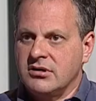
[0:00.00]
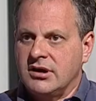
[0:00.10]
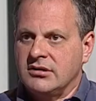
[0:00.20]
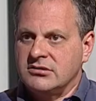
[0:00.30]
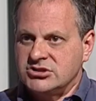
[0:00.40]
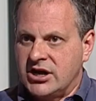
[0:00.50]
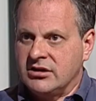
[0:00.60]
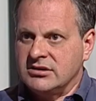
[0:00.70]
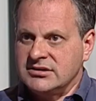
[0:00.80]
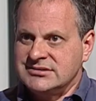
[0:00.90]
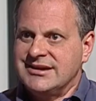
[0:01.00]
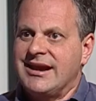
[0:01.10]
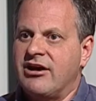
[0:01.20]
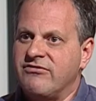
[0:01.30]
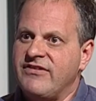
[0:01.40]
the child is and
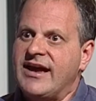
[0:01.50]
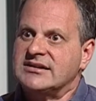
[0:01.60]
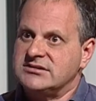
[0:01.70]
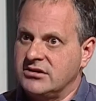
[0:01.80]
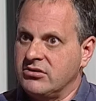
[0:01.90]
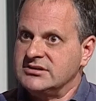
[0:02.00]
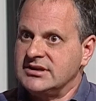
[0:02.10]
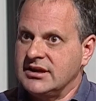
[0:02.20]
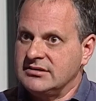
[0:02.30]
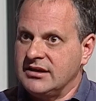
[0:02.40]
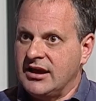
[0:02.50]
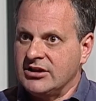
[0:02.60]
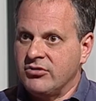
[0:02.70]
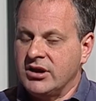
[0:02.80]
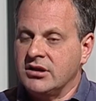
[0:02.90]
how fast they're going to get
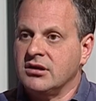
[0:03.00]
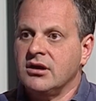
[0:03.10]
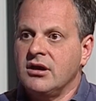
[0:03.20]
dehydrated.